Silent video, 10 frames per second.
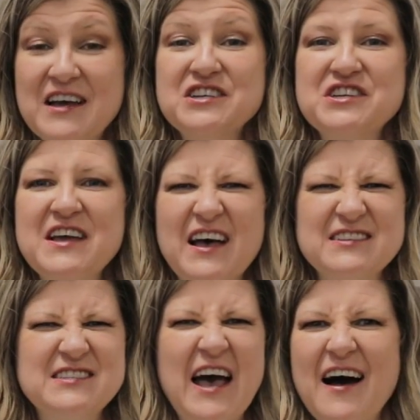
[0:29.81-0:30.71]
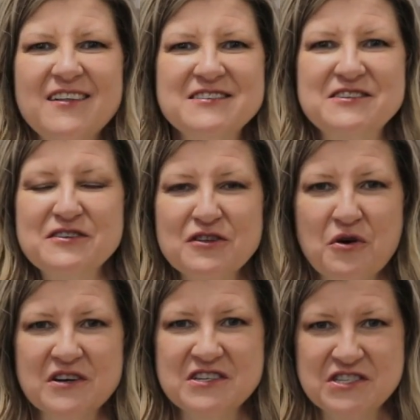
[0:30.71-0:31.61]
She has talents
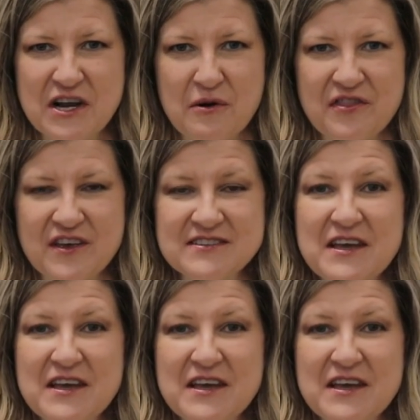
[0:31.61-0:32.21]
galore to share with us,